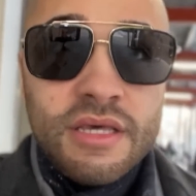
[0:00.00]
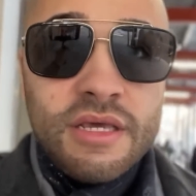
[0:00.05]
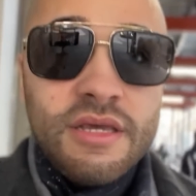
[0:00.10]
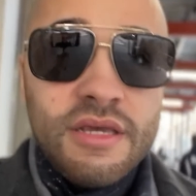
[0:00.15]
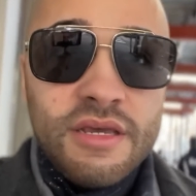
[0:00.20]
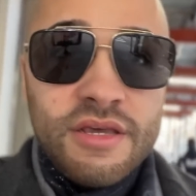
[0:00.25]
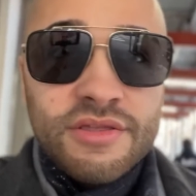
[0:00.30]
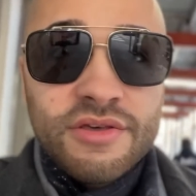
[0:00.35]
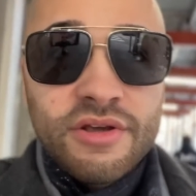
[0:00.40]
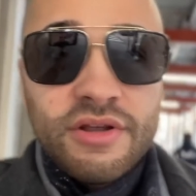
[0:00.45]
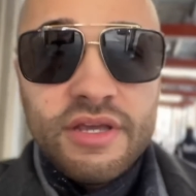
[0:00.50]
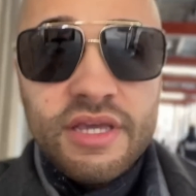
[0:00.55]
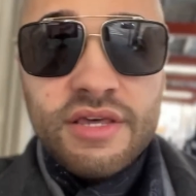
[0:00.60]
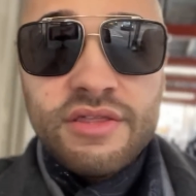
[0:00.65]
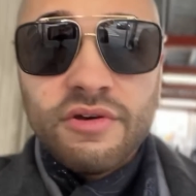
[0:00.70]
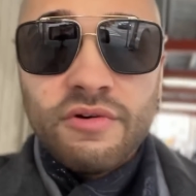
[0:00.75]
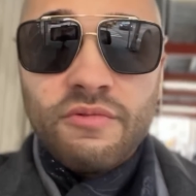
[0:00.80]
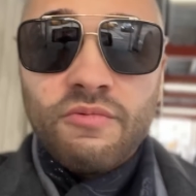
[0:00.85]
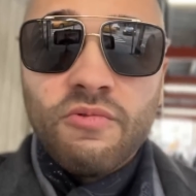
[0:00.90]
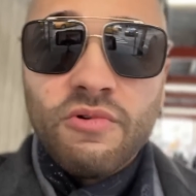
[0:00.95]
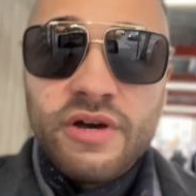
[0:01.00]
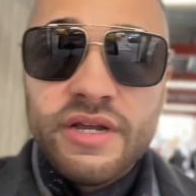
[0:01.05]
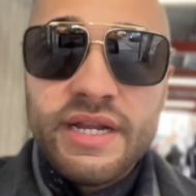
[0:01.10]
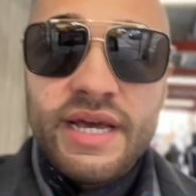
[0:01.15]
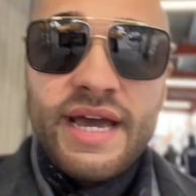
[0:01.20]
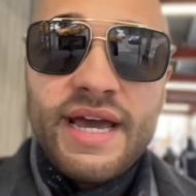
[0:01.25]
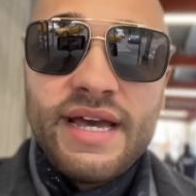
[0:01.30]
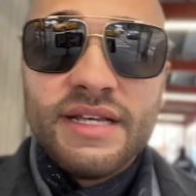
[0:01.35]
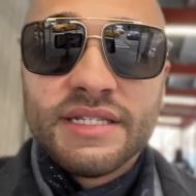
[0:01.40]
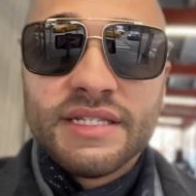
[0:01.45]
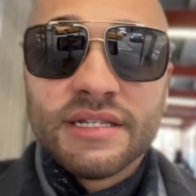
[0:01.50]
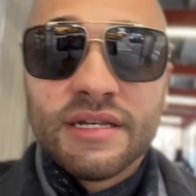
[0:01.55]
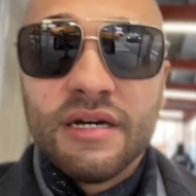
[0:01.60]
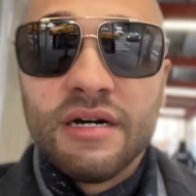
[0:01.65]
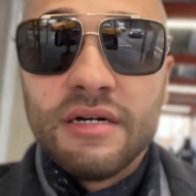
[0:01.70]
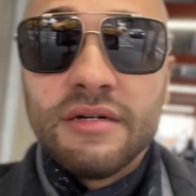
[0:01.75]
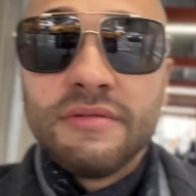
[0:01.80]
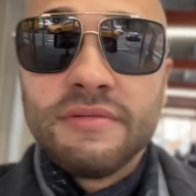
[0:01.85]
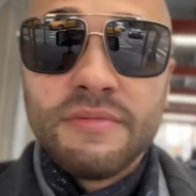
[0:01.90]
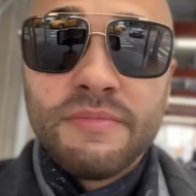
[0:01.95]
either one has
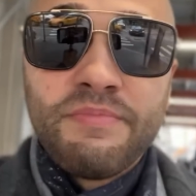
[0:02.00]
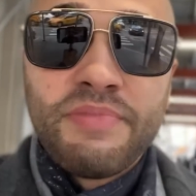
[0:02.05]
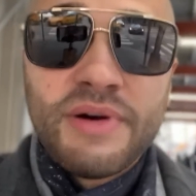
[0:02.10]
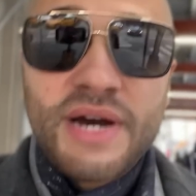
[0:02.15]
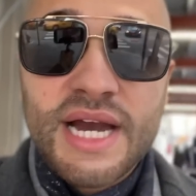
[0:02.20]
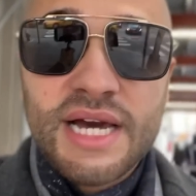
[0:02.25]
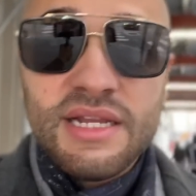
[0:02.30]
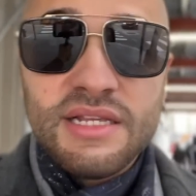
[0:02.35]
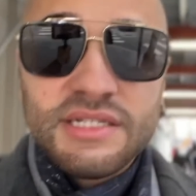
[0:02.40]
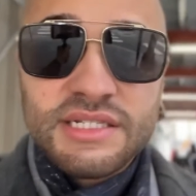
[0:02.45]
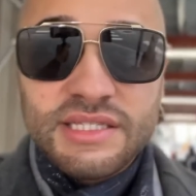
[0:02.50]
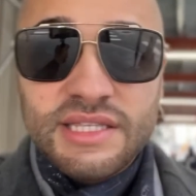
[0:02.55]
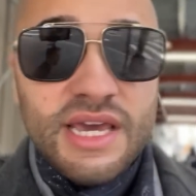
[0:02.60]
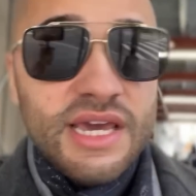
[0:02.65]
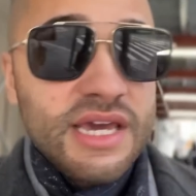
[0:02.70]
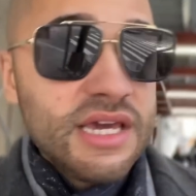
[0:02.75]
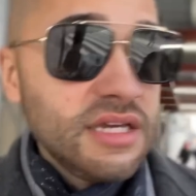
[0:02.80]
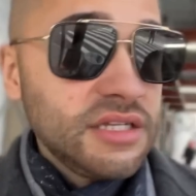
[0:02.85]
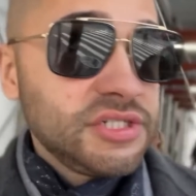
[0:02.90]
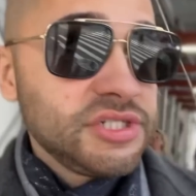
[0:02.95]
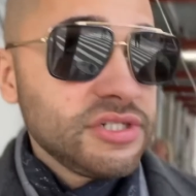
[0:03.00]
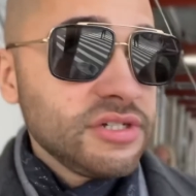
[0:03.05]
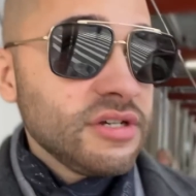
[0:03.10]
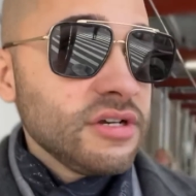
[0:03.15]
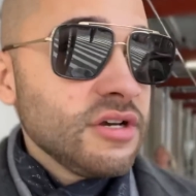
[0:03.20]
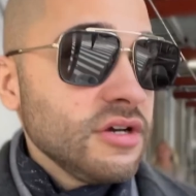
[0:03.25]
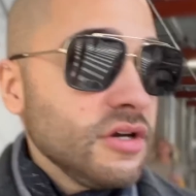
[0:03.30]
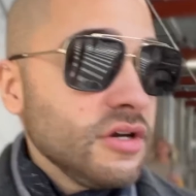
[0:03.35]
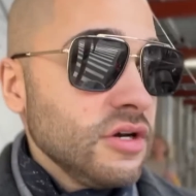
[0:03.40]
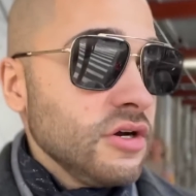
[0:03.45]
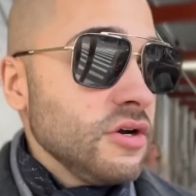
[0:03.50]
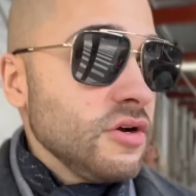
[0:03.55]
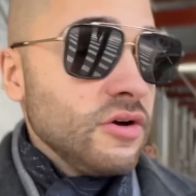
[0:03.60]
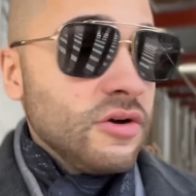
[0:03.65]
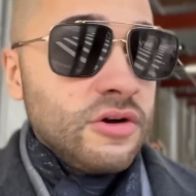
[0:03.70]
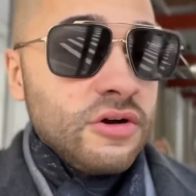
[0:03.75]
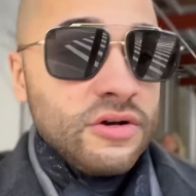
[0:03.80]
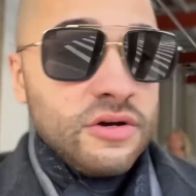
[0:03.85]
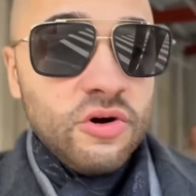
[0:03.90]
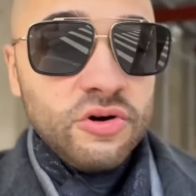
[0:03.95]
a pilot stage,
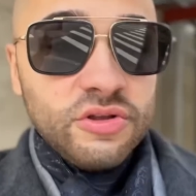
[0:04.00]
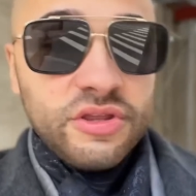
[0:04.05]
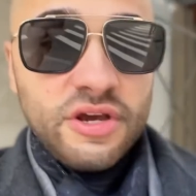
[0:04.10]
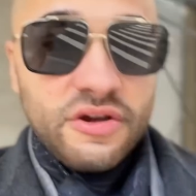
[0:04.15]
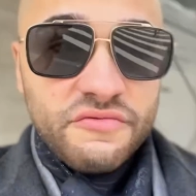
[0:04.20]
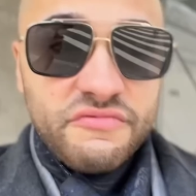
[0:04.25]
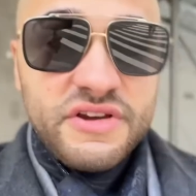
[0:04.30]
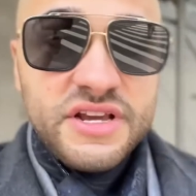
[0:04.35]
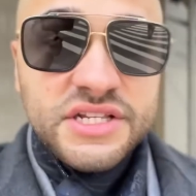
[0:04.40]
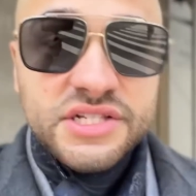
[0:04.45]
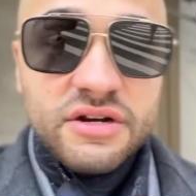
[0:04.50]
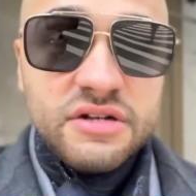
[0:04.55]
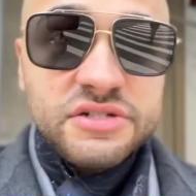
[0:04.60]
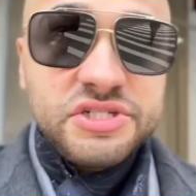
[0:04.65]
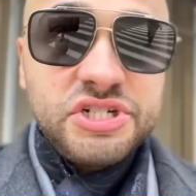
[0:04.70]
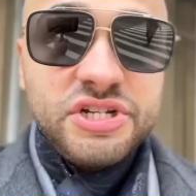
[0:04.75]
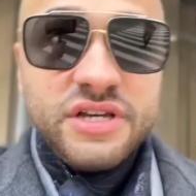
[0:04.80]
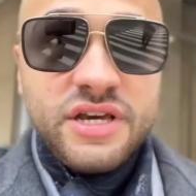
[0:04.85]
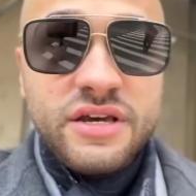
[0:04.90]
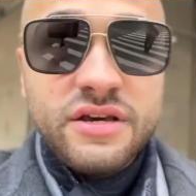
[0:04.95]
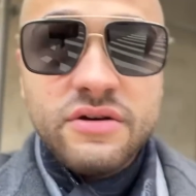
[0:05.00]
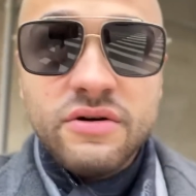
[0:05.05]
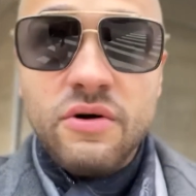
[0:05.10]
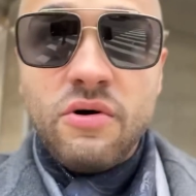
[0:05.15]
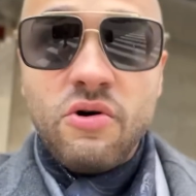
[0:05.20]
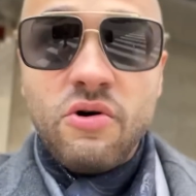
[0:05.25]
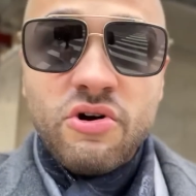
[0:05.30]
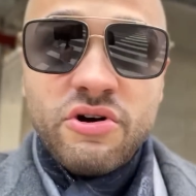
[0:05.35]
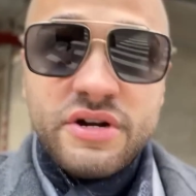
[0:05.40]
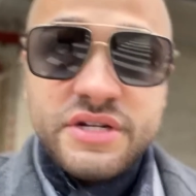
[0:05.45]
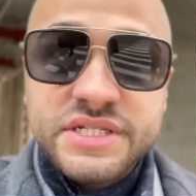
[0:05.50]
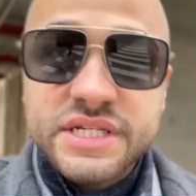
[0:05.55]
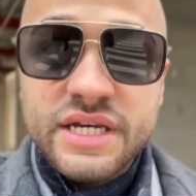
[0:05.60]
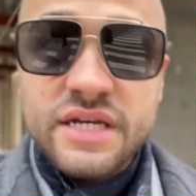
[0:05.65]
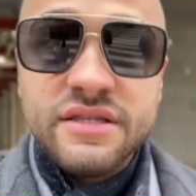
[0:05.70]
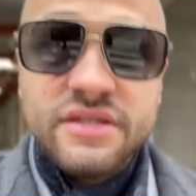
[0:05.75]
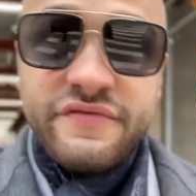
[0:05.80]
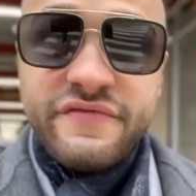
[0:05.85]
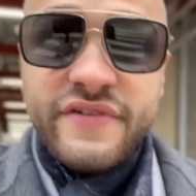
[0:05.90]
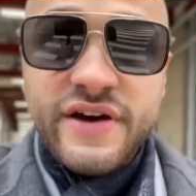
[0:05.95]
or they're researching it, or it's
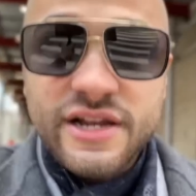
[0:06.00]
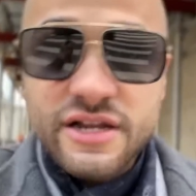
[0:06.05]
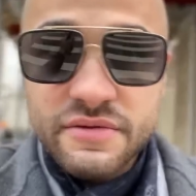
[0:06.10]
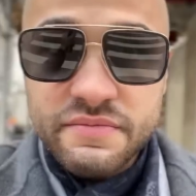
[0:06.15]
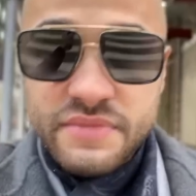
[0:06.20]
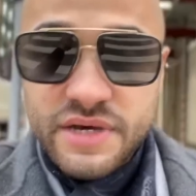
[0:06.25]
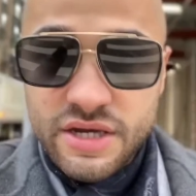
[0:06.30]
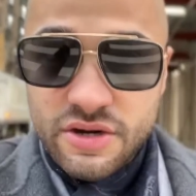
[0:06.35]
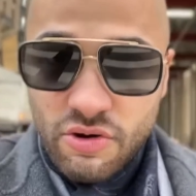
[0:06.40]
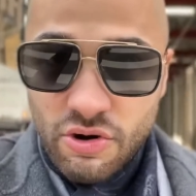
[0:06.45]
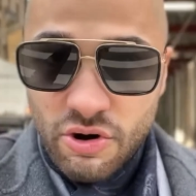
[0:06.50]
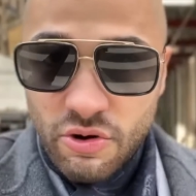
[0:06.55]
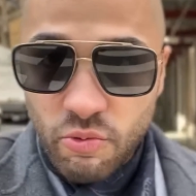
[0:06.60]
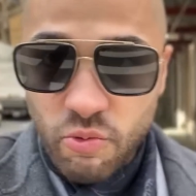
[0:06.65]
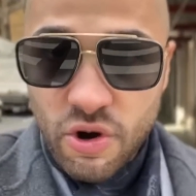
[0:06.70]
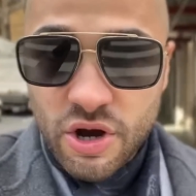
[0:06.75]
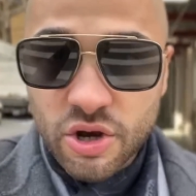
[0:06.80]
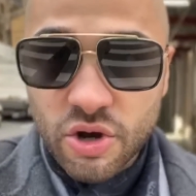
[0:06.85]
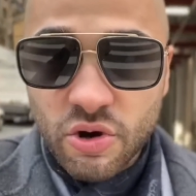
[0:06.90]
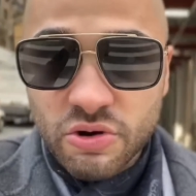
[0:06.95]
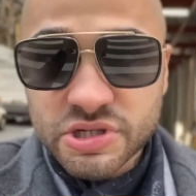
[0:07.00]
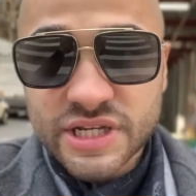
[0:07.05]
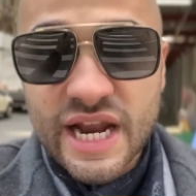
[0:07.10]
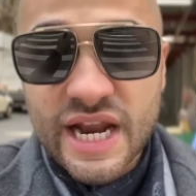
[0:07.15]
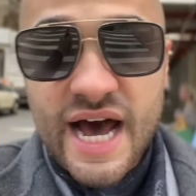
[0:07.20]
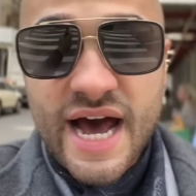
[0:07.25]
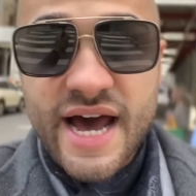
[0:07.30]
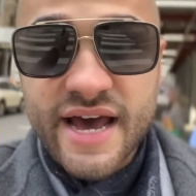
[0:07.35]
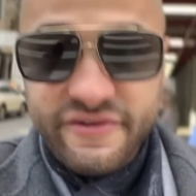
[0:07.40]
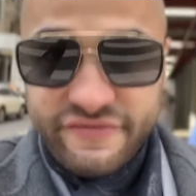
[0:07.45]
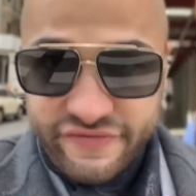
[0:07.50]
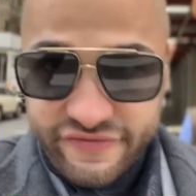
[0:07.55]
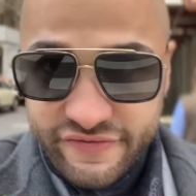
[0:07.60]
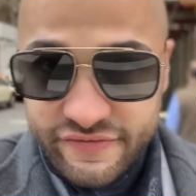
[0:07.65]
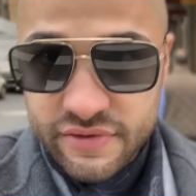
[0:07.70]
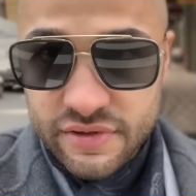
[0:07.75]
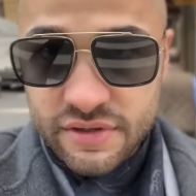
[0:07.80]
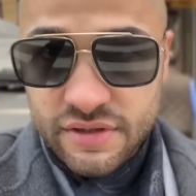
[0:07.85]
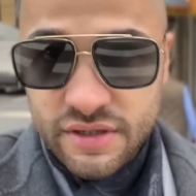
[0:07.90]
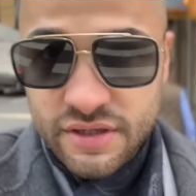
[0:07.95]
in development, or one goes live.
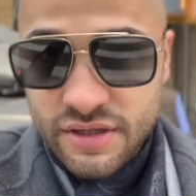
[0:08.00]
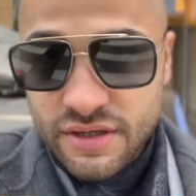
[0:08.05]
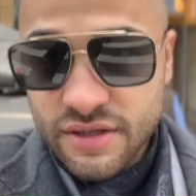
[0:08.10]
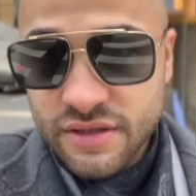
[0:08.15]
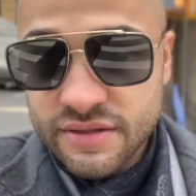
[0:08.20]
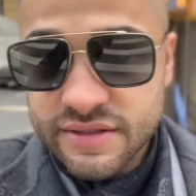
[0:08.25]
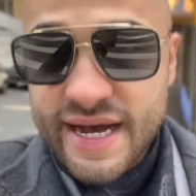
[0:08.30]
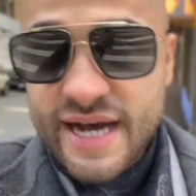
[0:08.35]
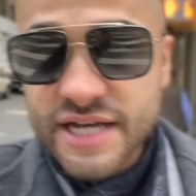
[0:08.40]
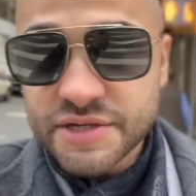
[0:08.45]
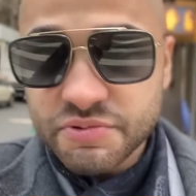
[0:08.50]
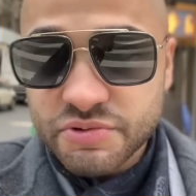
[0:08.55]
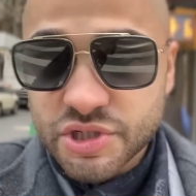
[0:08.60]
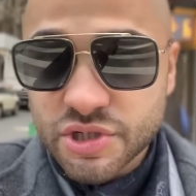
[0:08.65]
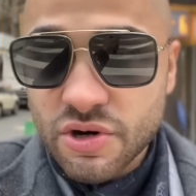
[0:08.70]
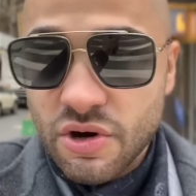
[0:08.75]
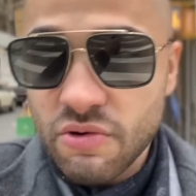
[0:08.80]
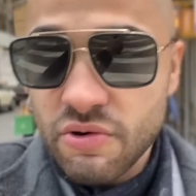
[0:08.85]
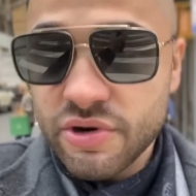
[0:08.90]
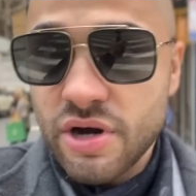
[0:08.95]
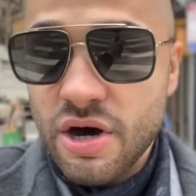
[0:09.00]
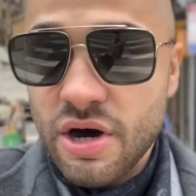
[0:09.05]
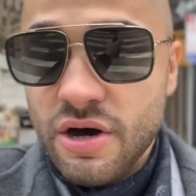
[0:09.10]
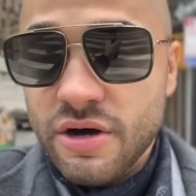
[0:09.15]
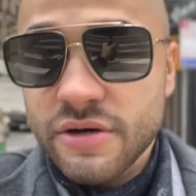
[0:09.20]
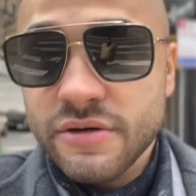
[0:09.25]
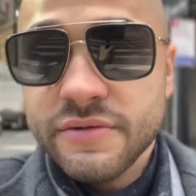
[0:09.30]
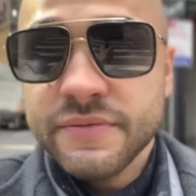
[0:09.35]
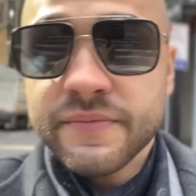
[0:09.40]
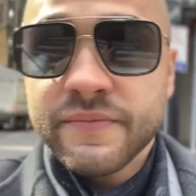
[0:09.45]
That's what's going on.